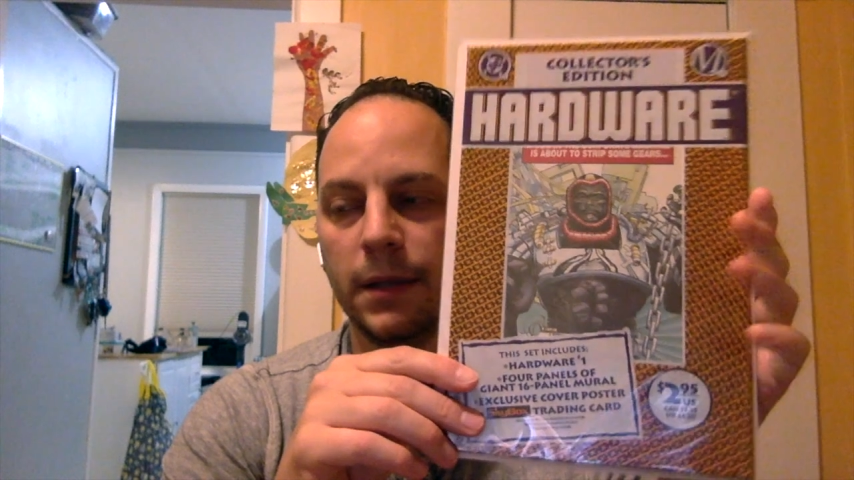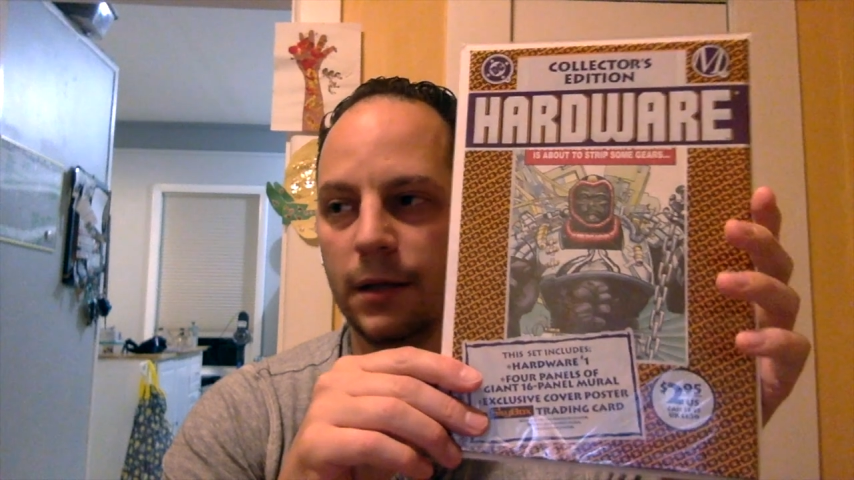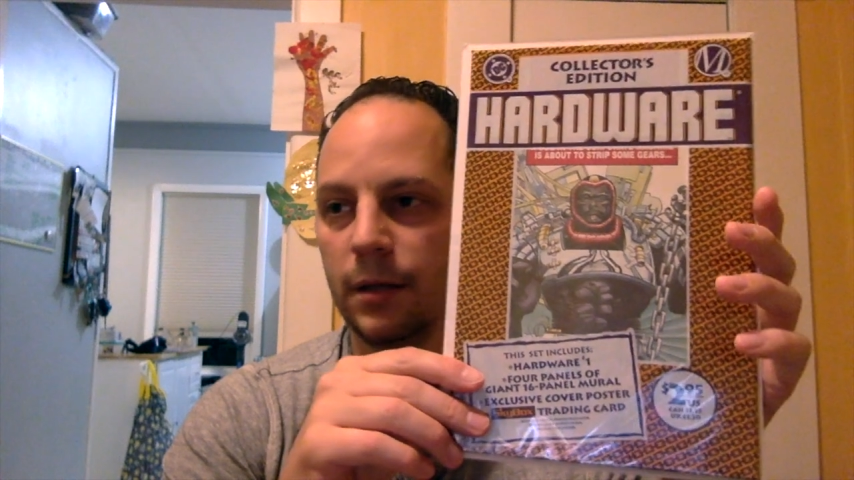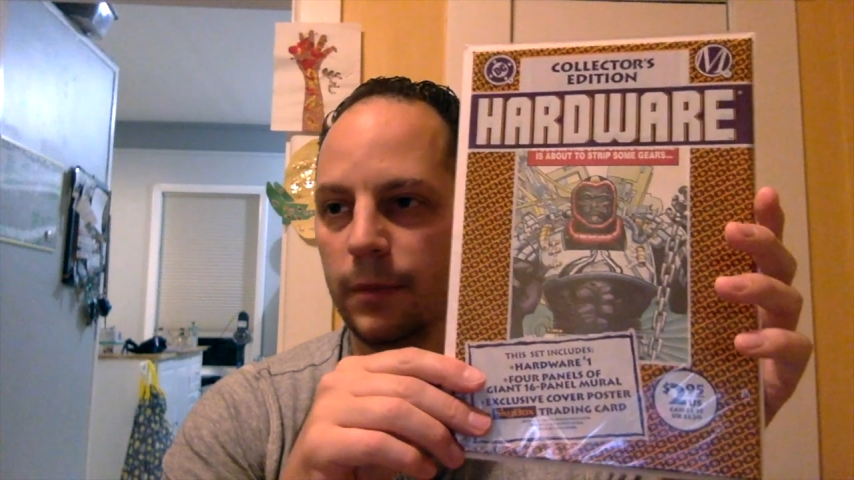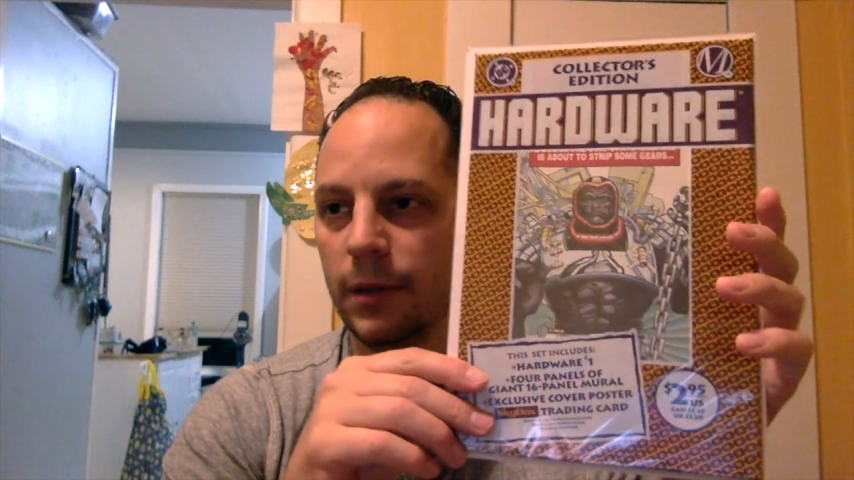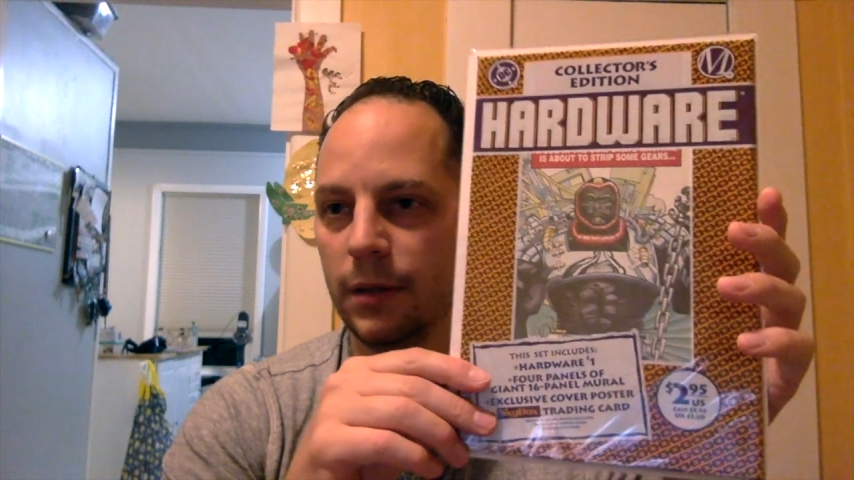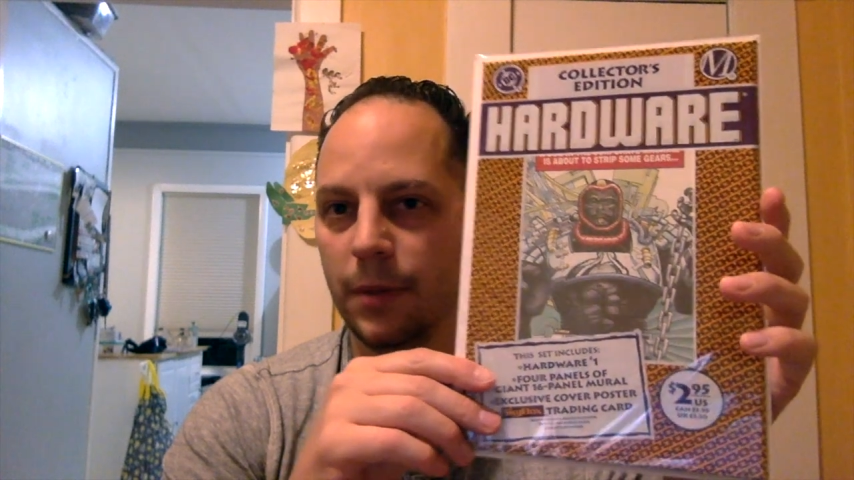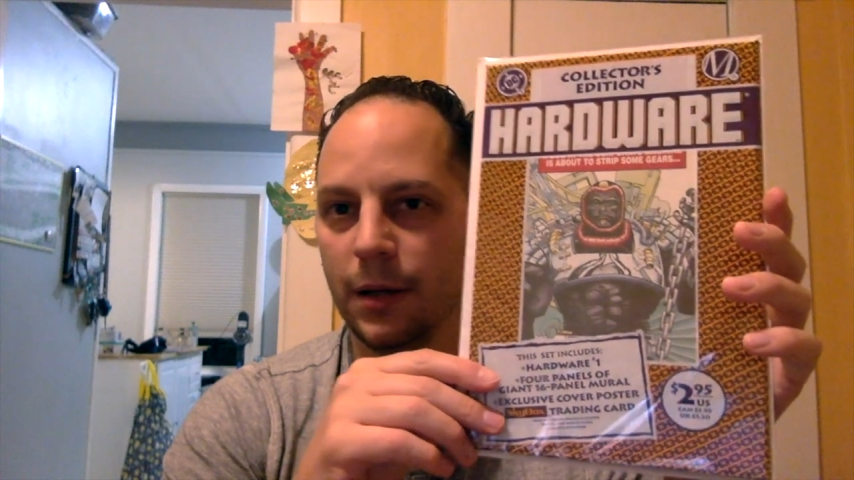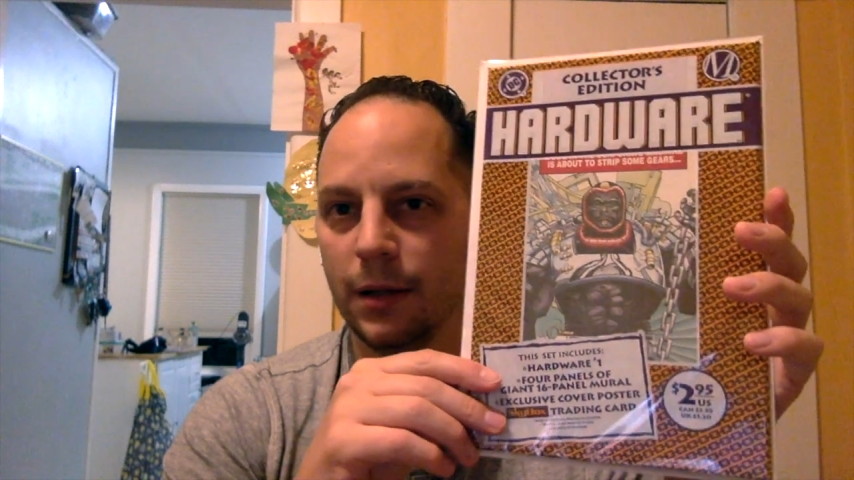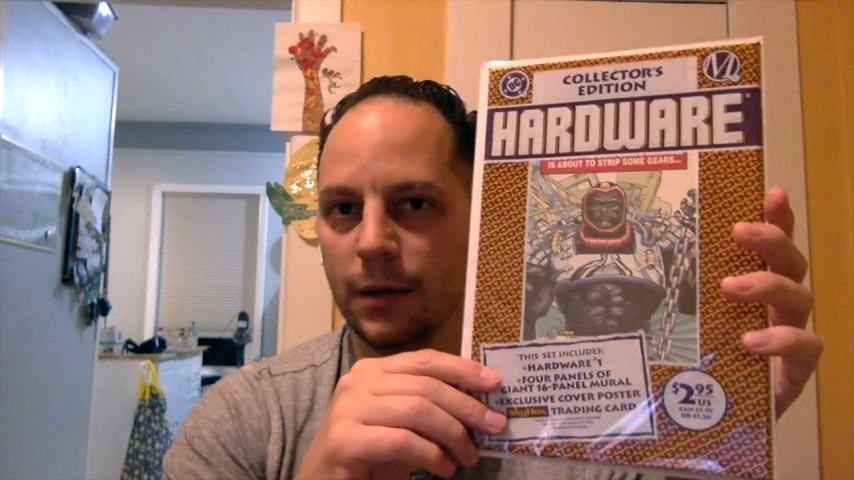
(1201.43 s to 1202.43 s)
They did them in
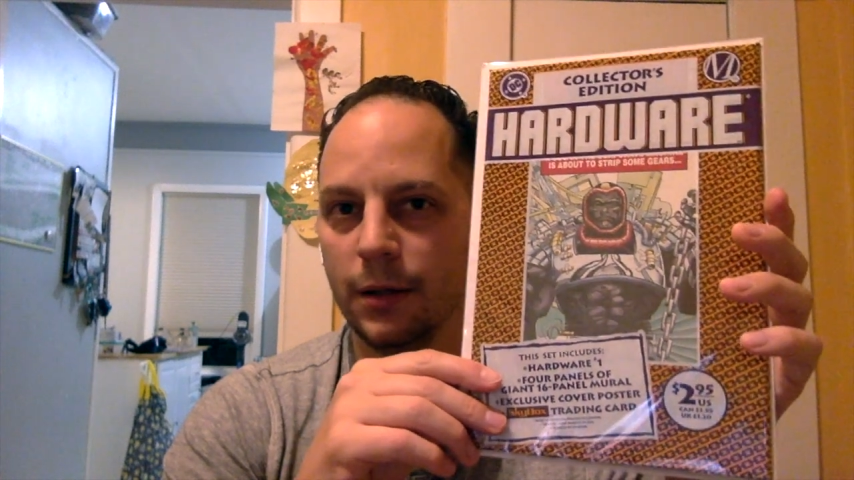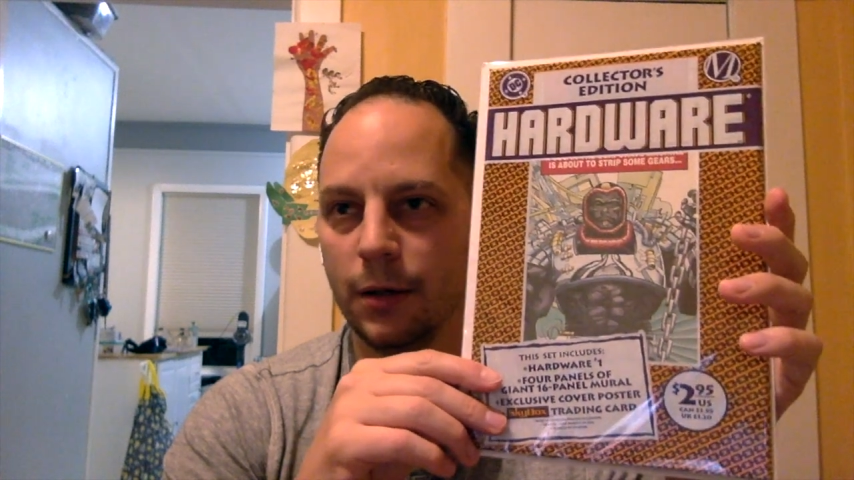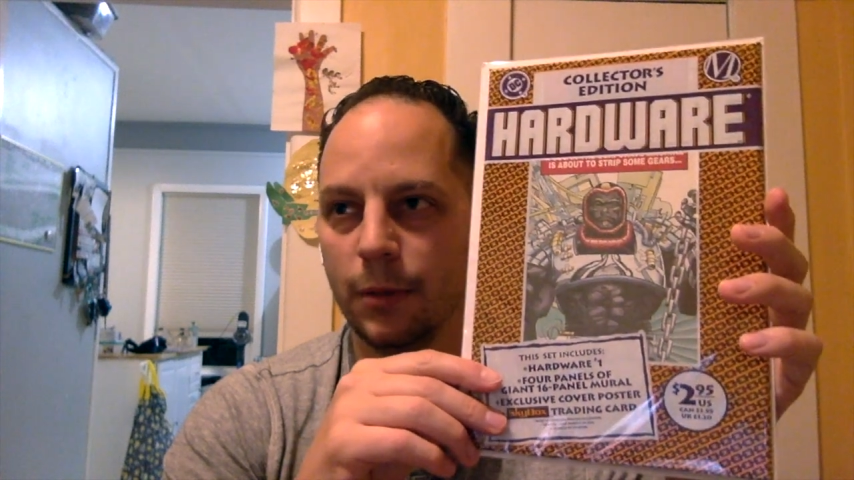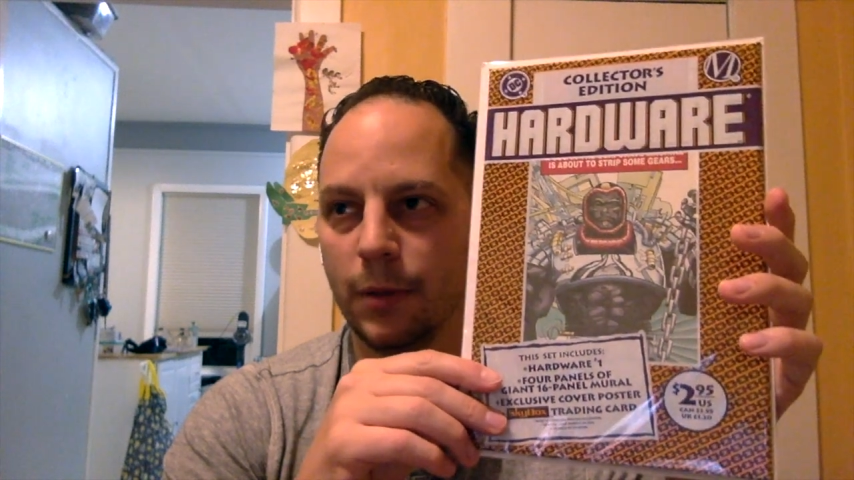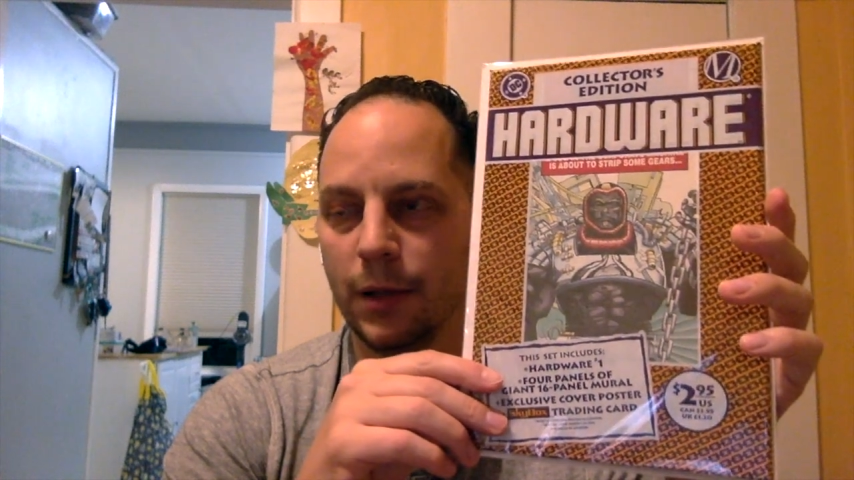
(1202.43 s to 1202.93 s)
the, you know,